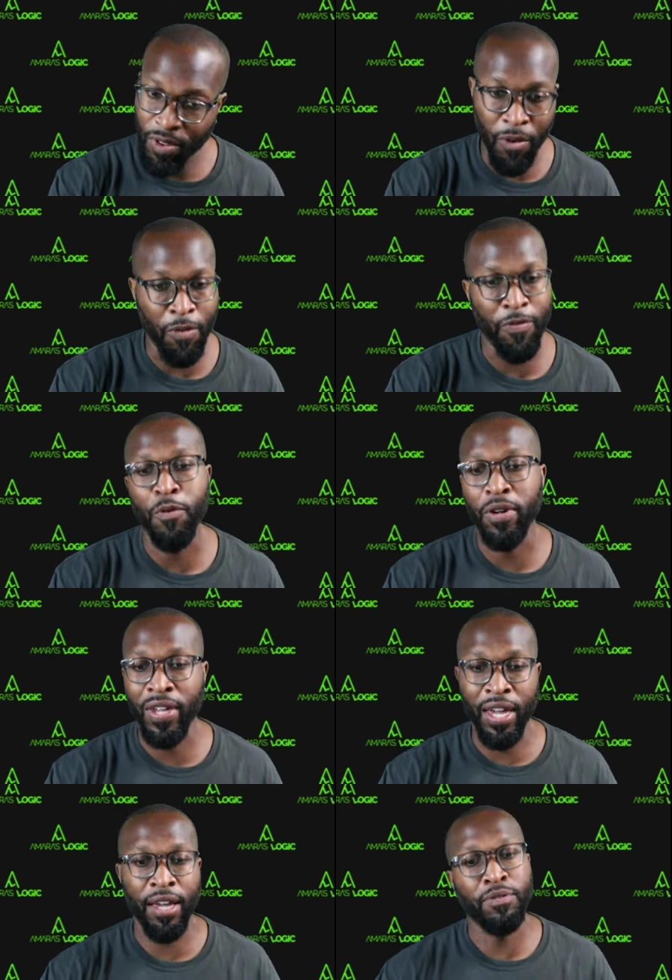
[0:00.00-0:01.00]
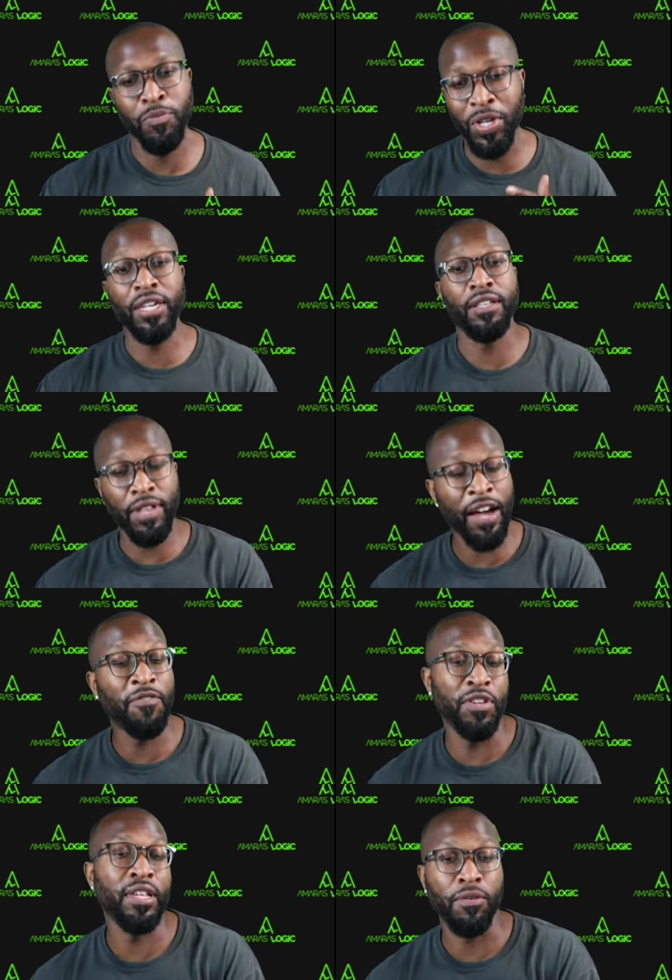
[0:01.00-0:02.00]
Or 4 games. I
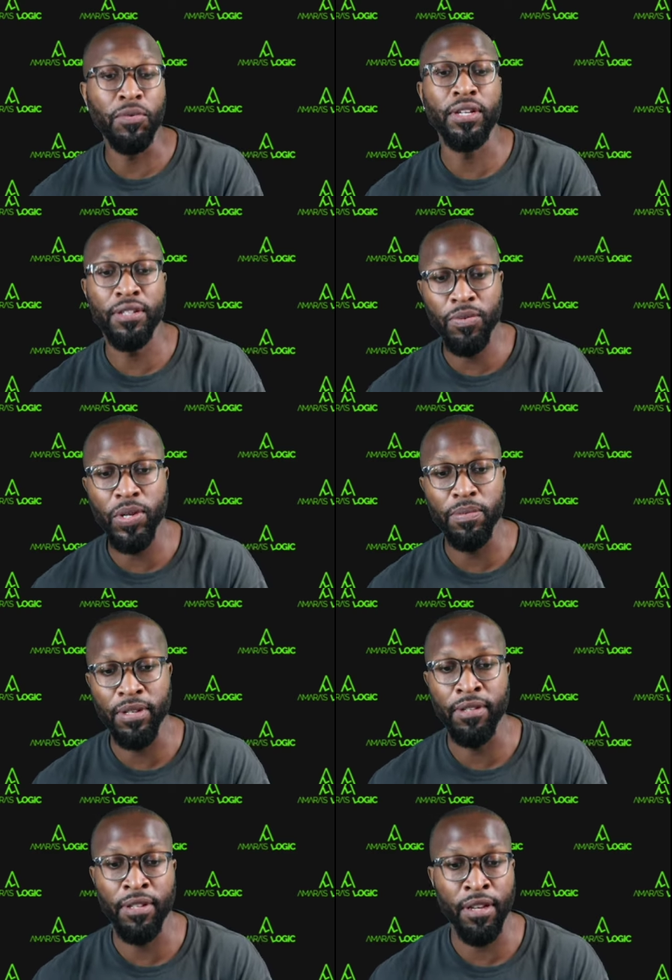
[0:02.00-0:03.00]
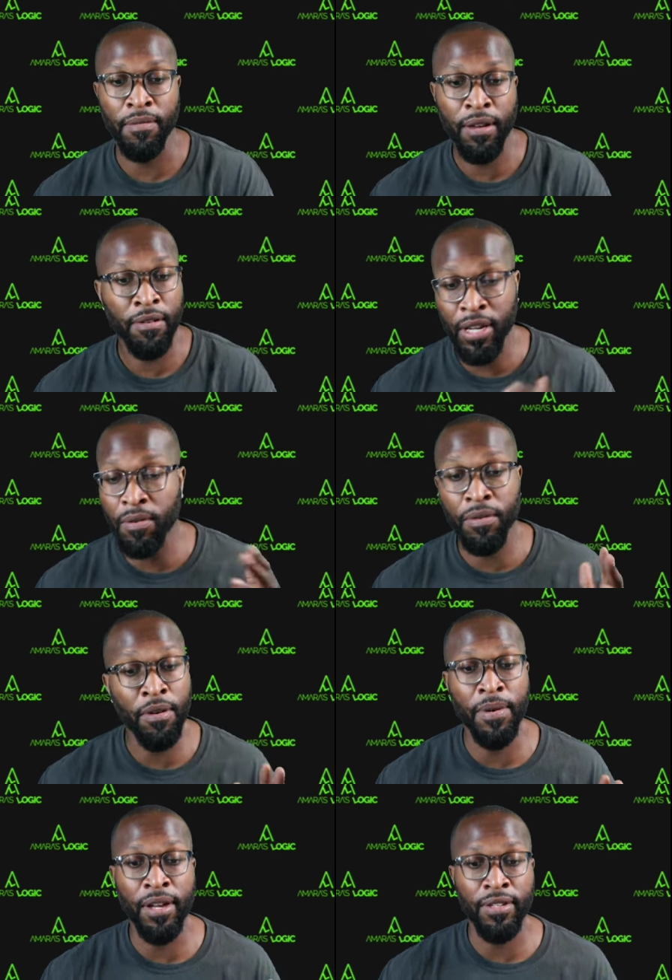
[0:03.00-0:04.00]
feel like we can sweep this team. I don't care what
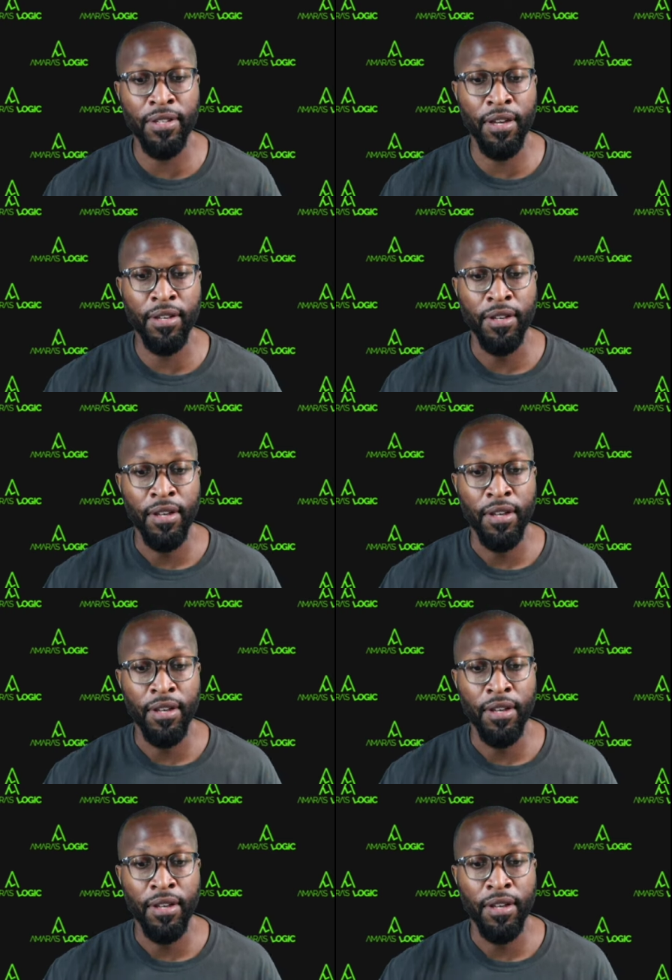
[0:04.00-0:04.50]
nobody say.